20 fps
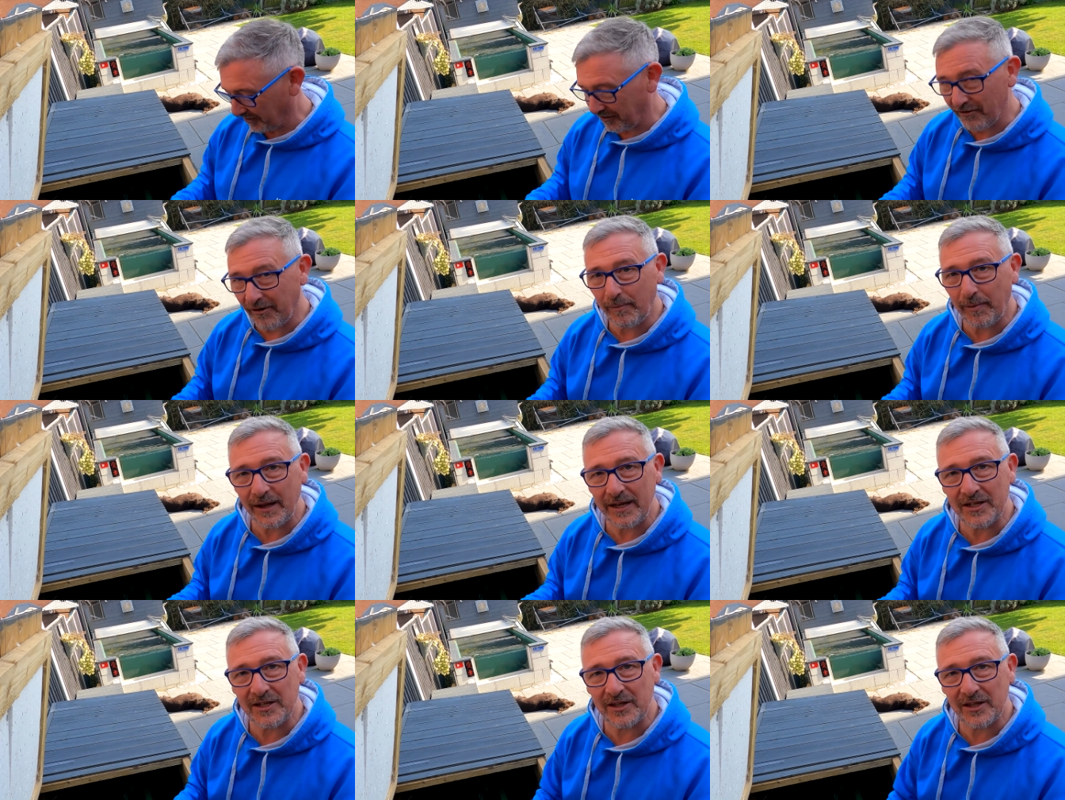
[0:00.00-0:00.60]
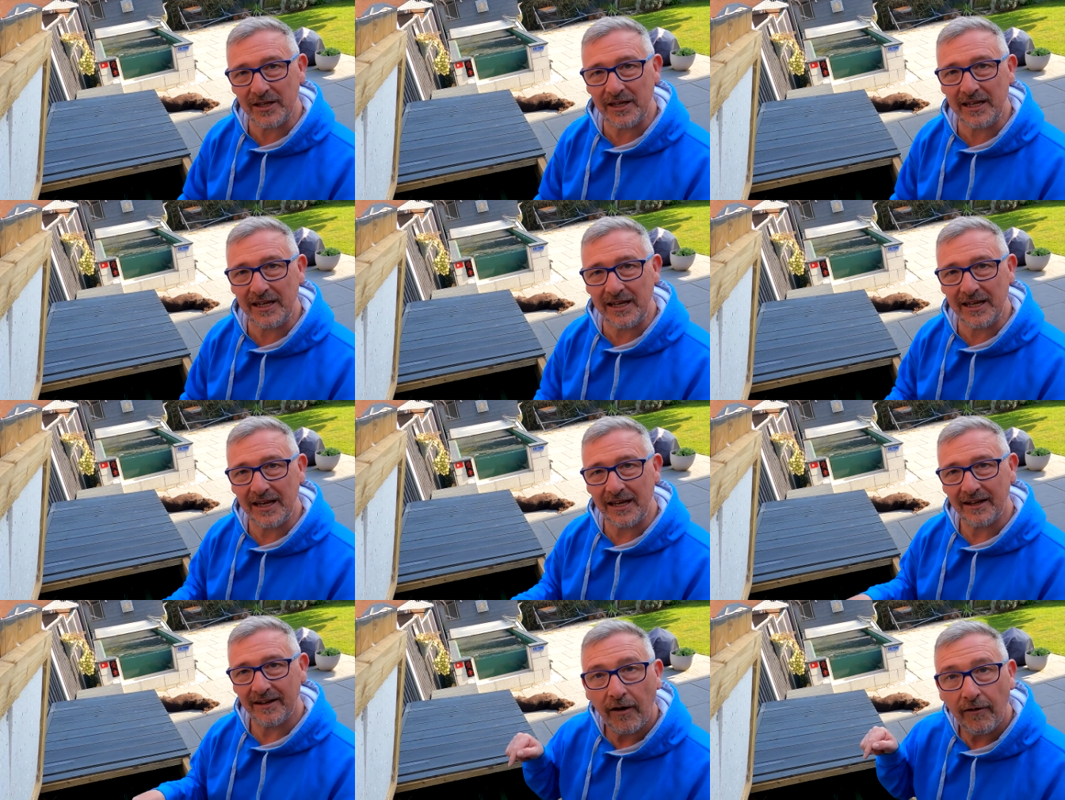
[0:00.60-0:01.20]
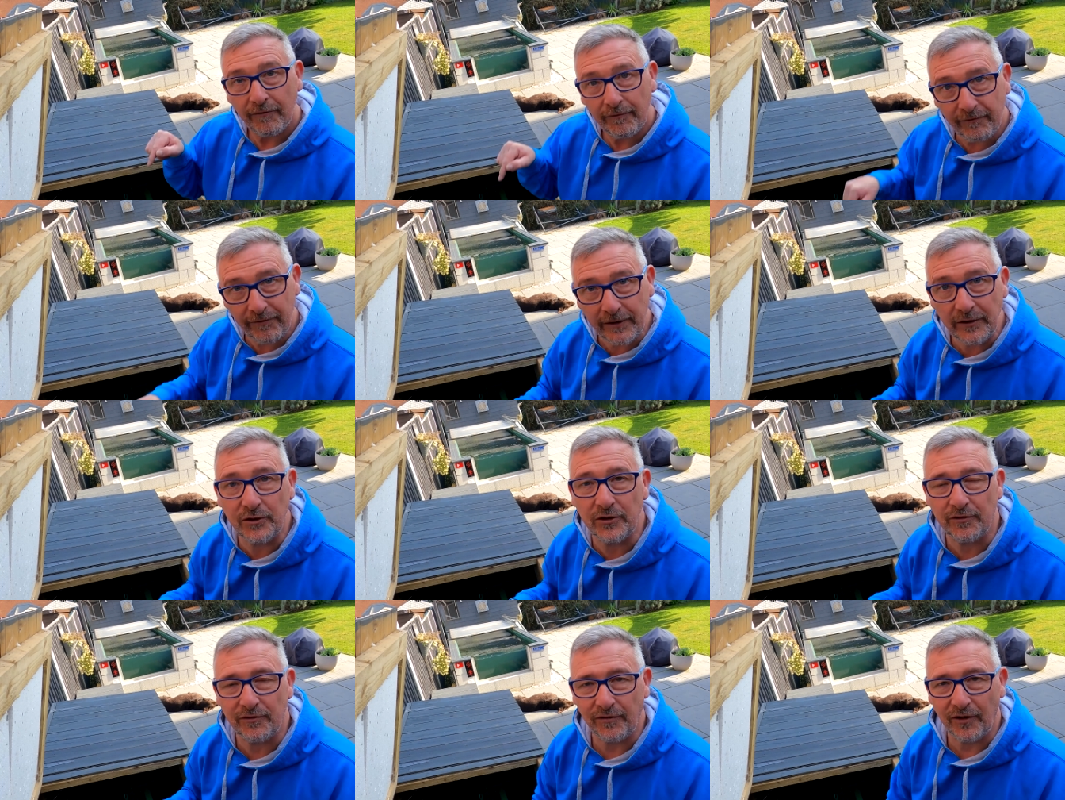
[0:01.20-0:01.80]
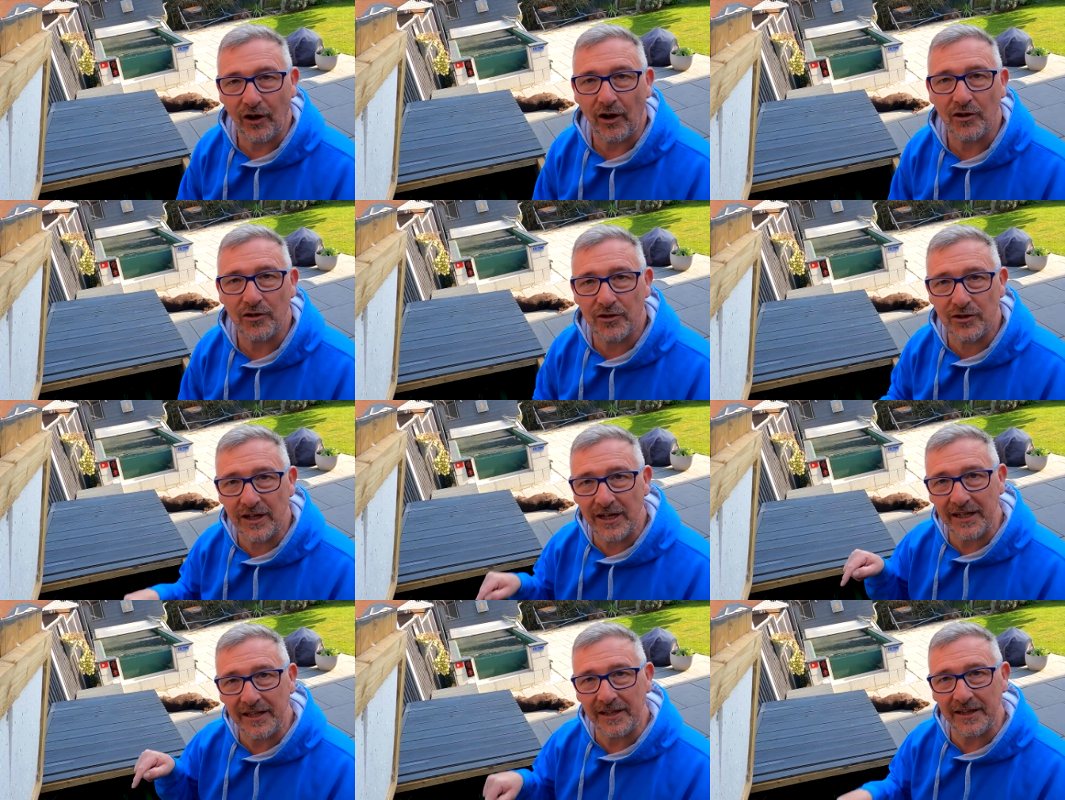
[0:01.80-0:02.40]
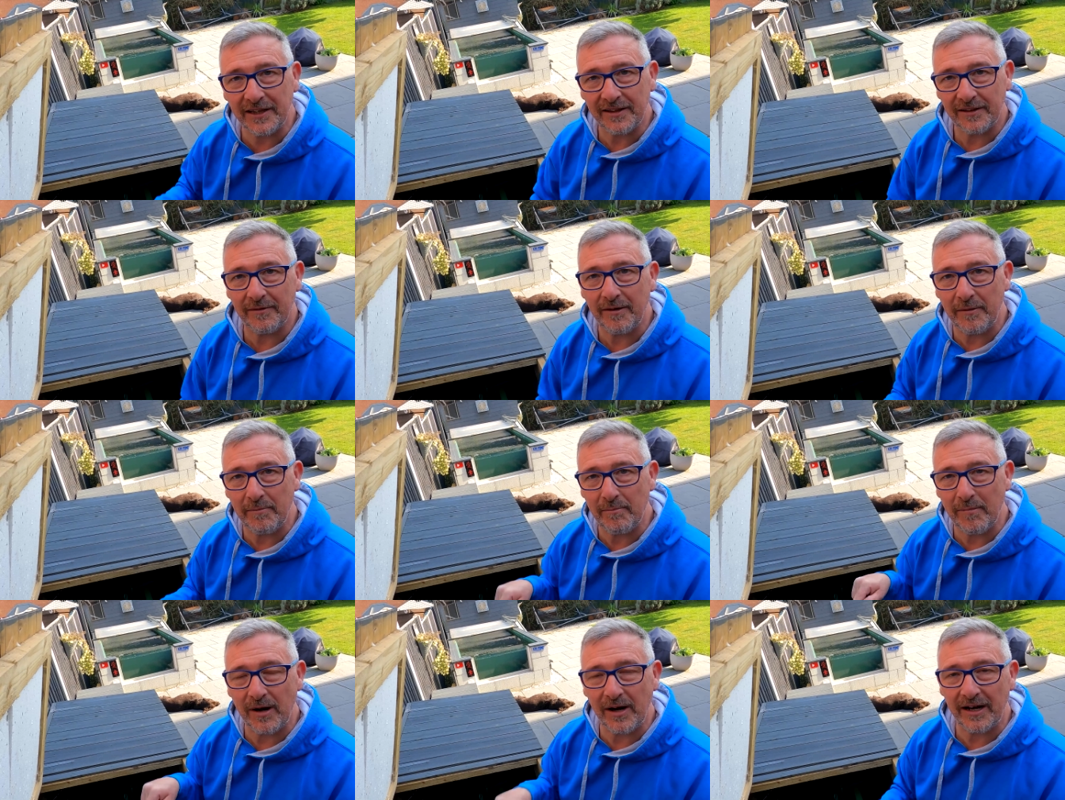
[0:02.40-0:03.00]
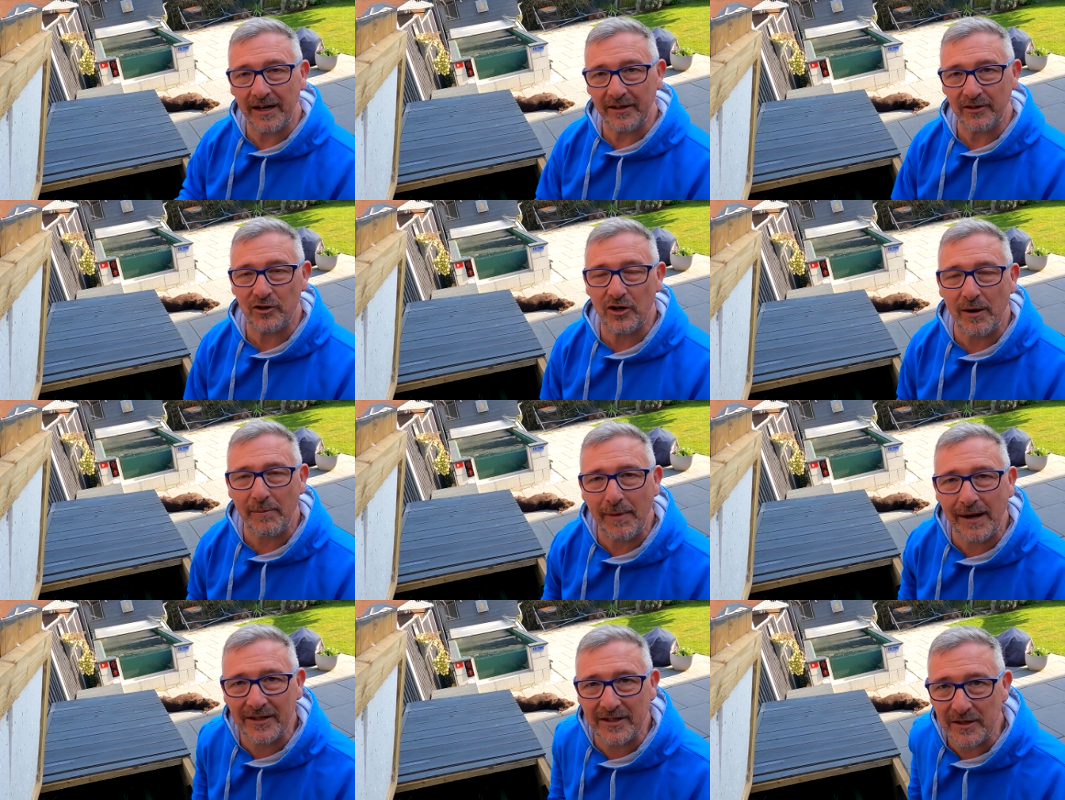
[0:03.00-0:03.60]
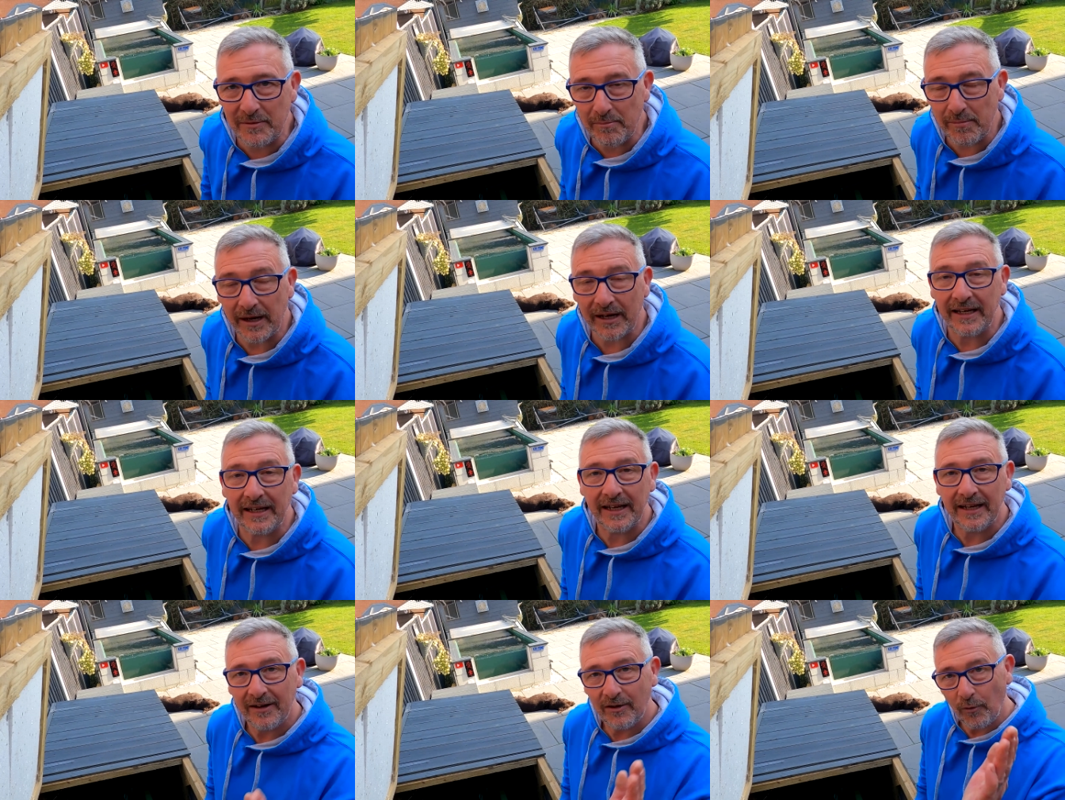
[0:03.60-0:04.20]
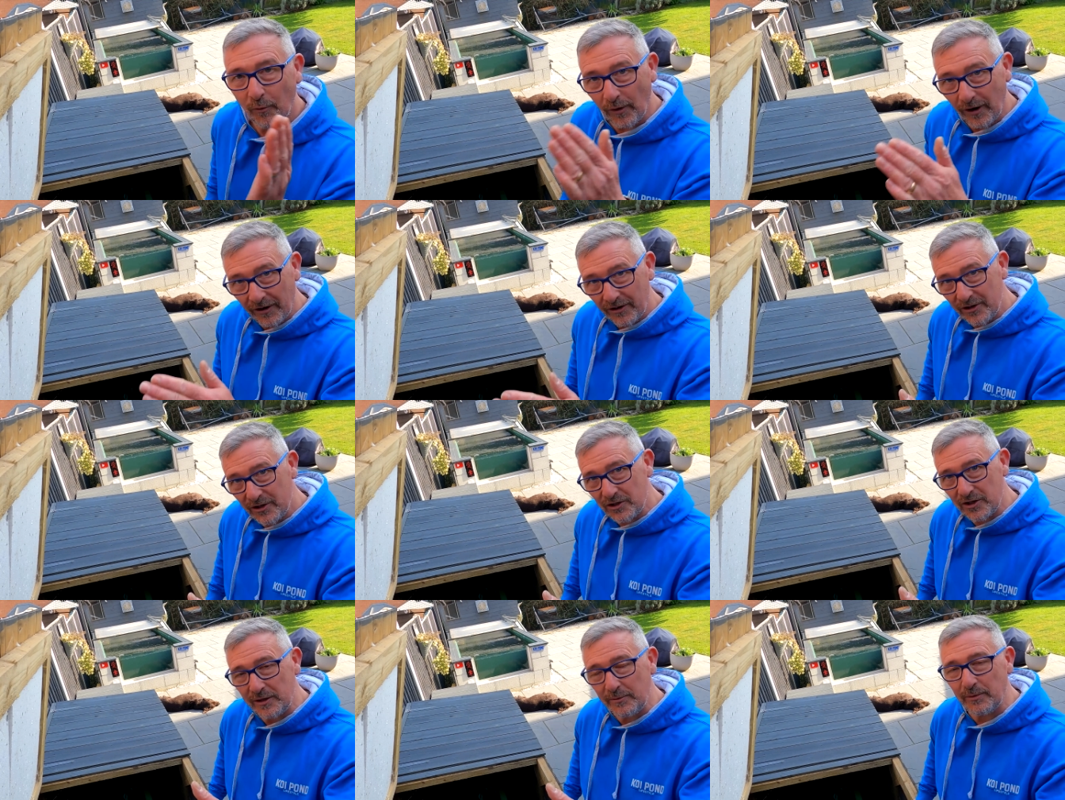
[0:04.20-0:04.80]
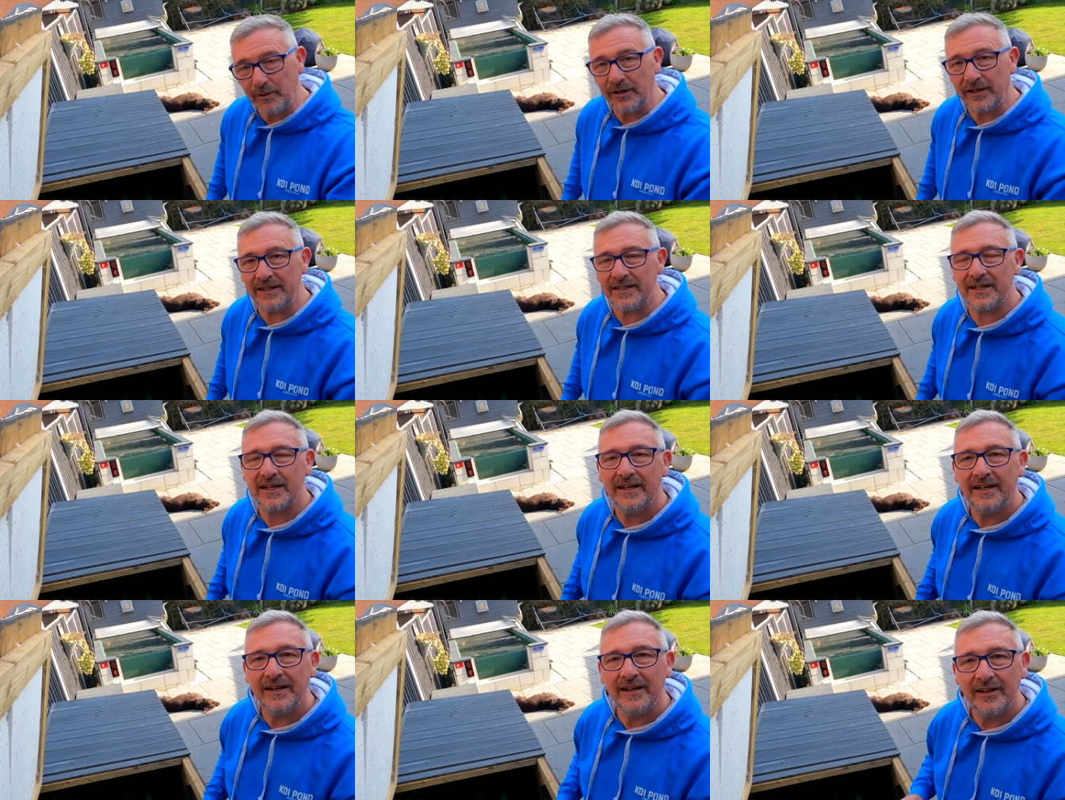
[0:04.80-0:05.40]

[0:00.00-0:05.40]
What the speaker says: I'm going to replace the filter floss in my jet matting bay where I usually put it.